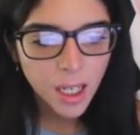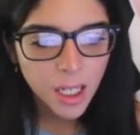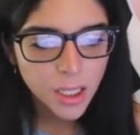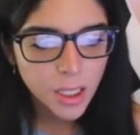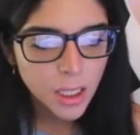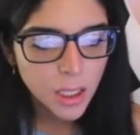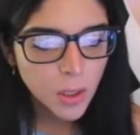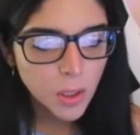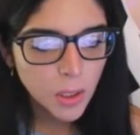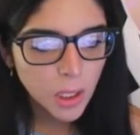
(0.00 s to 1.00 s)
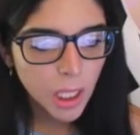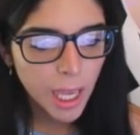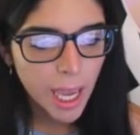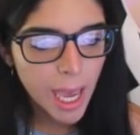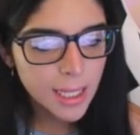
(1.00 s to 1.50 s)
I'll
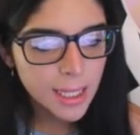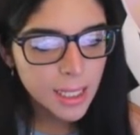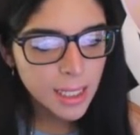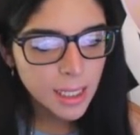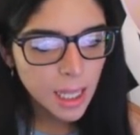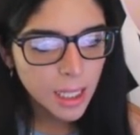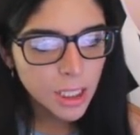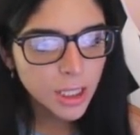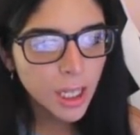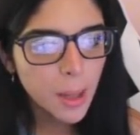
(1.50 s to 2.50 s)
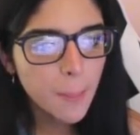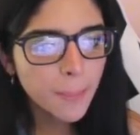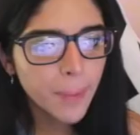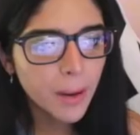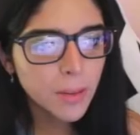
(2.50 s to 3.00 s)
get, let's just get a
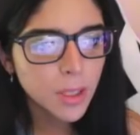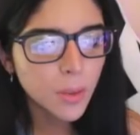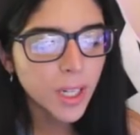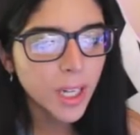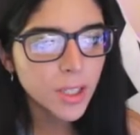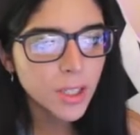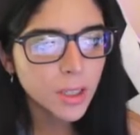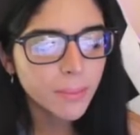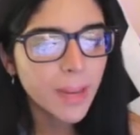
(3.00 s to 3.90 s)
mounted one actually,